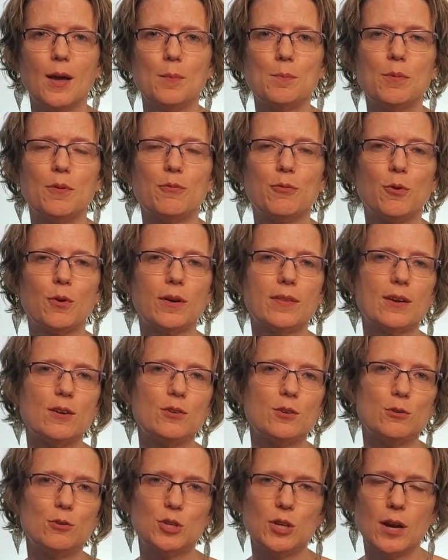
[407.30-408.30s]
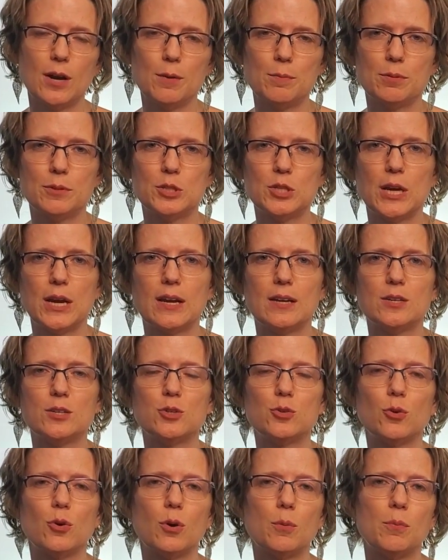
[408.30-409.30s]
before their new job
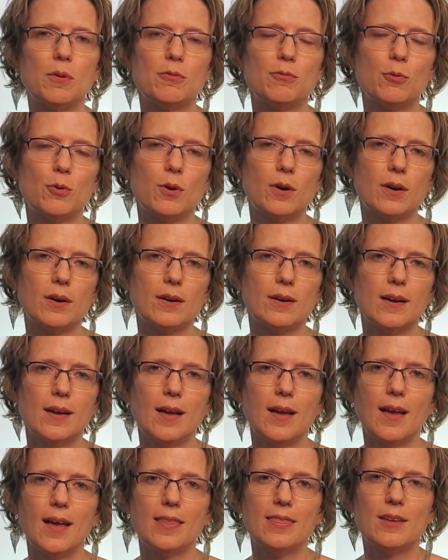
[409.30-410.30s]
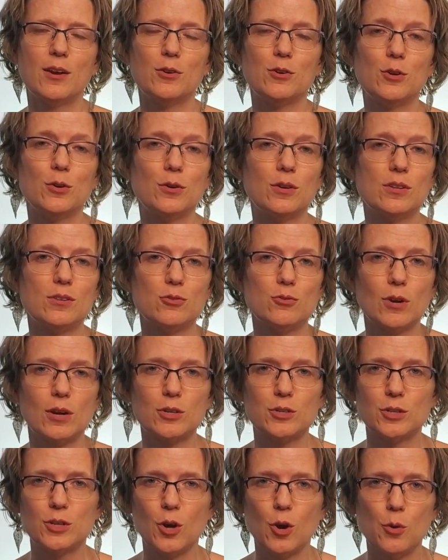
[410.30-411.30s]
change or before their new
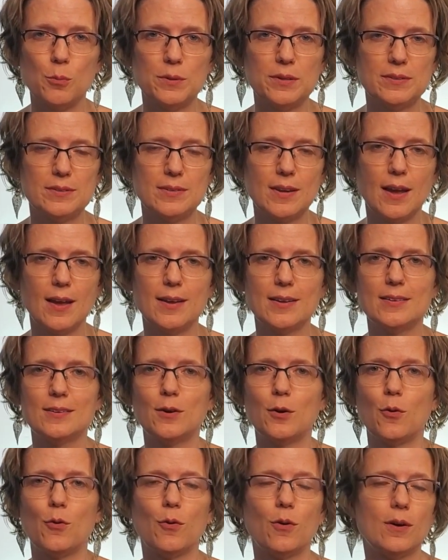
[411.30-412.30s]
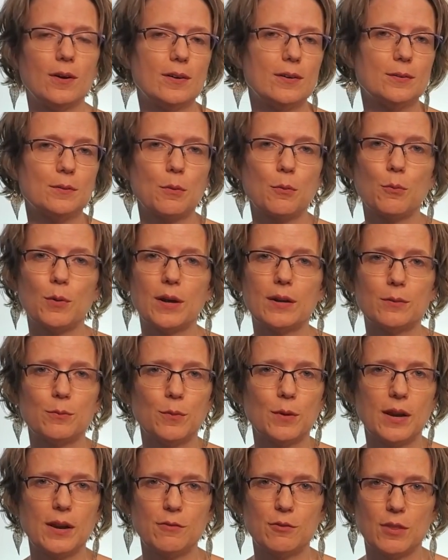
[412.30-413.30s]
construction home is done, or
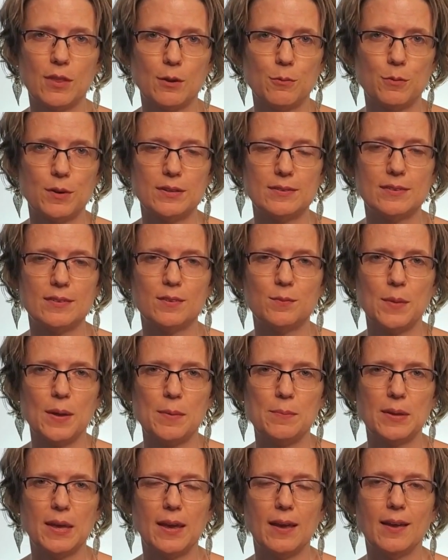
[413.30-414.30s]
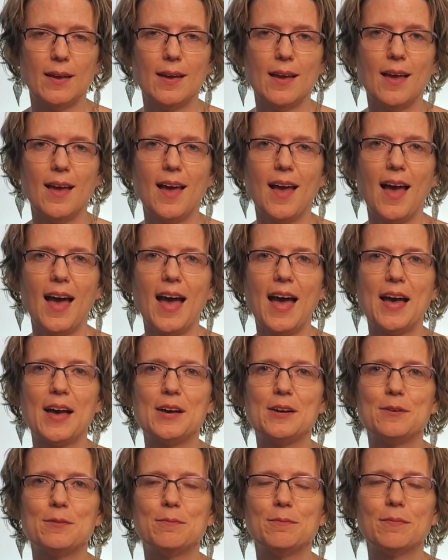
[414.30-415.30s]
whatever their reasons may be.
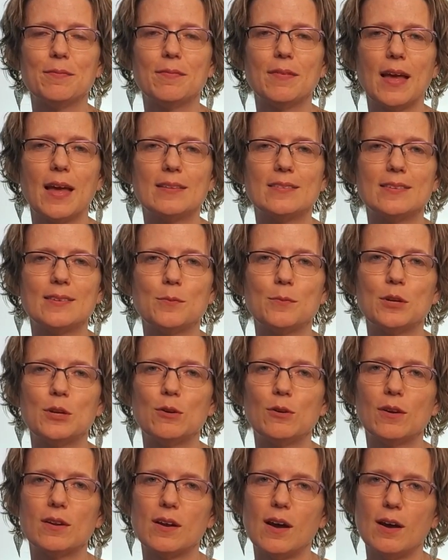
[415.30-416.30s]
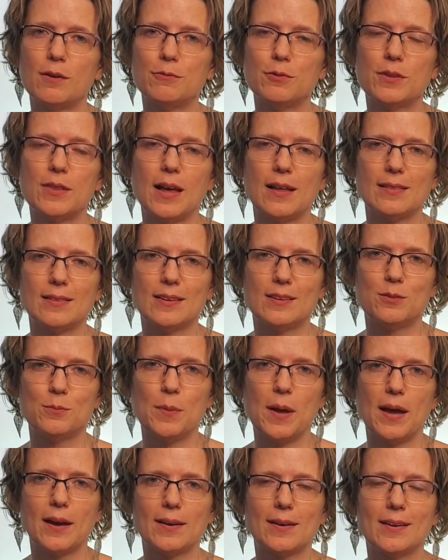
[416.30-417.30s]
And someone who can offer that lease
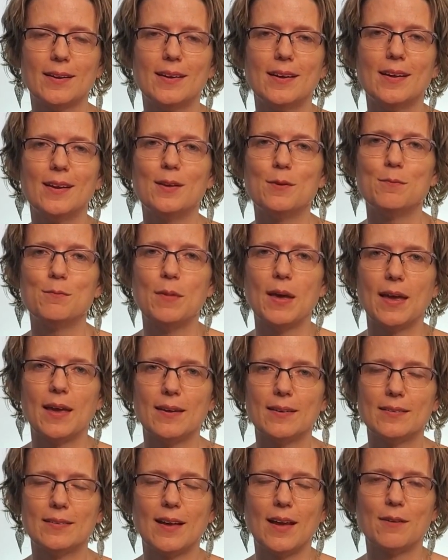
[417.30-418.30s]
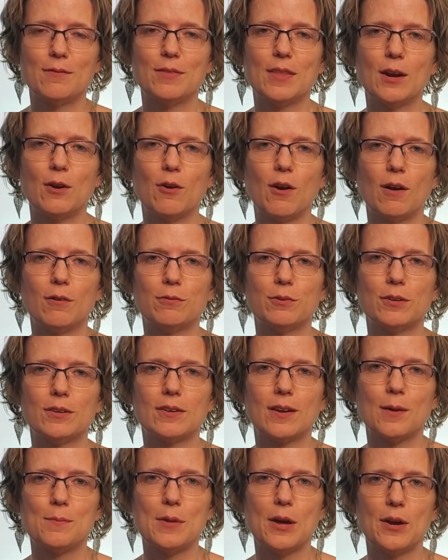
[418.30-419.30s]
back may have their offer
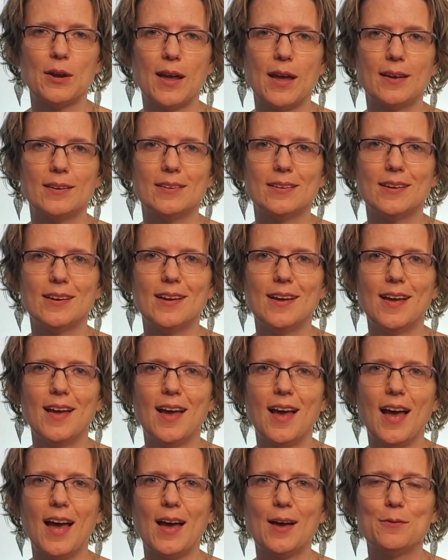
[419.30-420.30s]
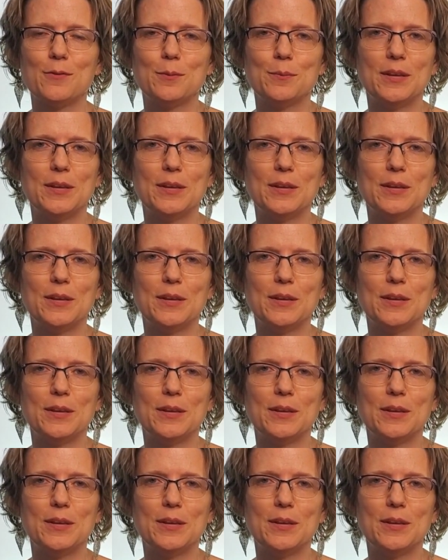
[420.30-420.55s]
come out ahead. We'll